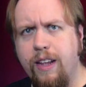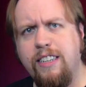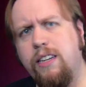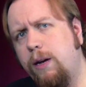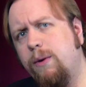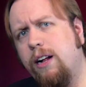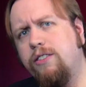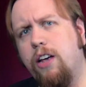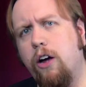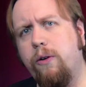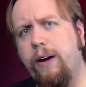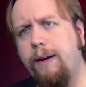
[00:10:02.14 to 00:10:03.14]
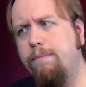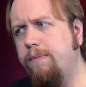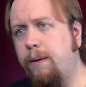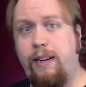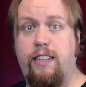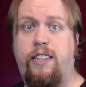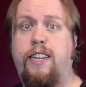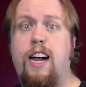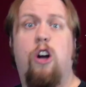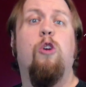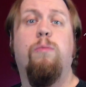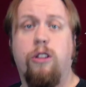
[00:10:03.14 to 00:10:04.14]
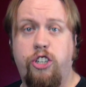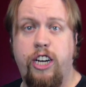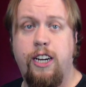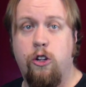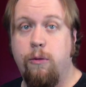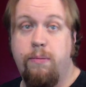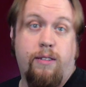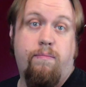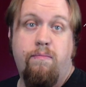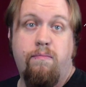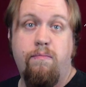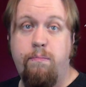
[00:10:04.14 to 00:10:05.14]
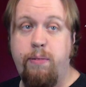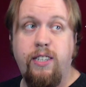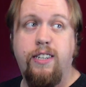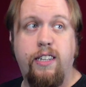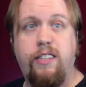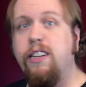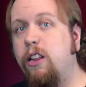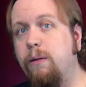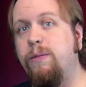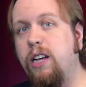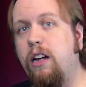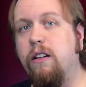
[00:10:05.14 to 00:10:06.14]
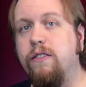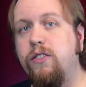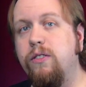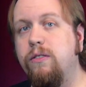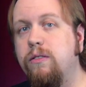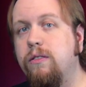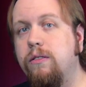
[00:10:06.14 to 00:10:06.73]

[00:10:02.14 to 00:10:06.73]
Is anyone else hungry? I mean, it's a terrible jingle, but biscuits sell themselves.